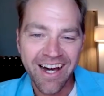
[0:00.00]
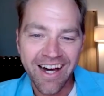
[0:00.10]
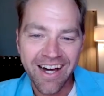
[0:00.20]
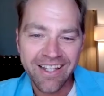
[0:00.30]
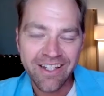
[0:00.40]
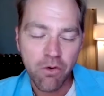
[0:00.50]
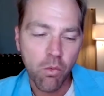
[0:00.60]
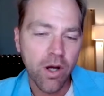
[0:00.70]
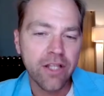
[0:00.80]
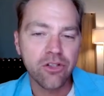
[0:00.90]
uh,
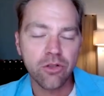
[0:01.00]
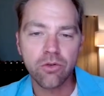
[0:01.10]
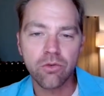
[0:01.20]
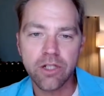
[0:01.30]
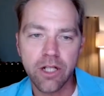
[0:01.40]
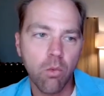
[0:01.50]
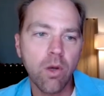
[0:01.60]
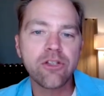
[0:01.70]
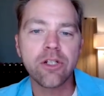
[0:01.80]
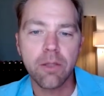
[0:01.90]
what did you, you know,
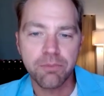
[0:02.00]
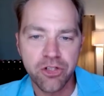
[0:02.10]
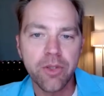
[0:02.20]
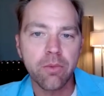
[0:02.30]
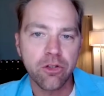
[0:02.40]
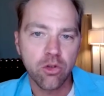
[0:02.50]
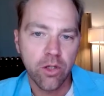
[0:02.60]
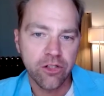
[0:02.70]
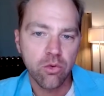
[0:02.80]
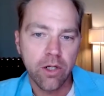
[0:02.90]
what did you end up doing with
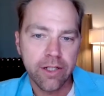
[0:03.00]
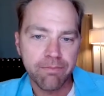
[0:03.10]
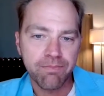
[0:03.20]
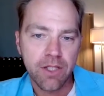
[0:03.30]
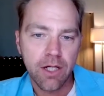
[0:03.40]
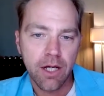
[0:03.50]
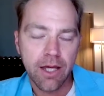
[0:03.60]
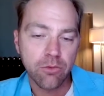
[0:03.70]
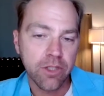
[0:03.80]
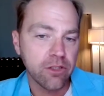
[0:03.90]
2020 uh,
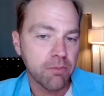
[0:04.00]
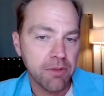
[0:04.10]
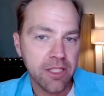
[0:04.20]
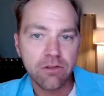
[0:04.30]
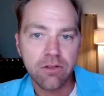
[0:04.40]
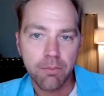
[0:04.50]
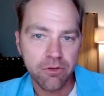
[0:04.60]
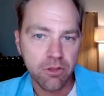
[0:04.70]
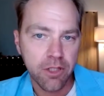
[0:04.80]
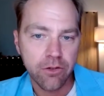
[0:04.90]
as it relates to maybe this side,
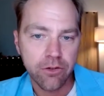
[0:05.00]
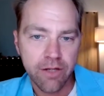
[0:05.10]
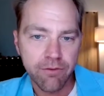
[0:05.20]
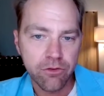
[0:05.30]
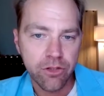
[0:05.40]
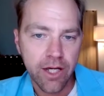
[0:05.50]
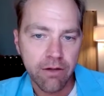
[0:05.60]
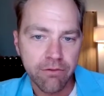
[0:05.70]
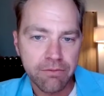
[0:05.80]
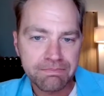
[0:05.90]
but some of the other endeavors you
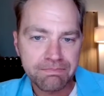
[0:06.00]
have?